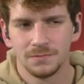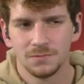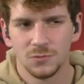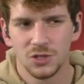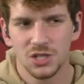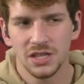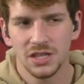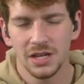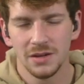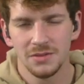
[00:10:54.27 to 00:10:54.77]

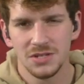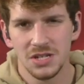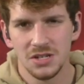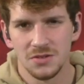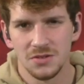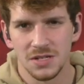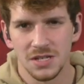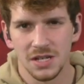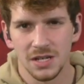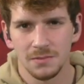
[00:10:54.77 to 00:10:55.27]
which I thought was
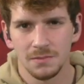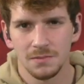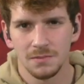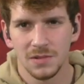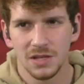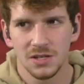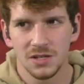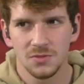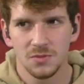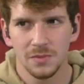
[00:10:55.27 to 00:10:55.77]
interesting
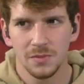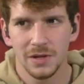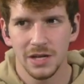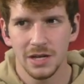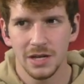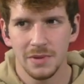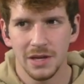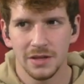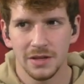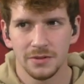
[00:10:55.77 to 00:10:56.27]
because we're
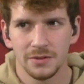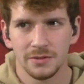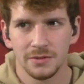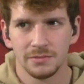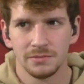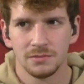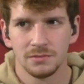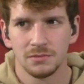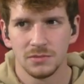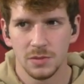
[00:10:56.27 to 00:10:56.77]
playing Baylor
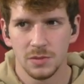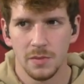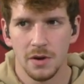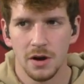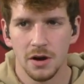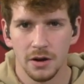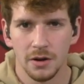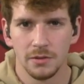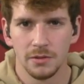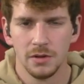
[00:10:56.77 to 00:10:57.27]

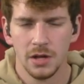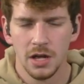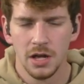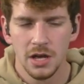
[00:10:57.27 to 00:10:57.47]
tomorrow.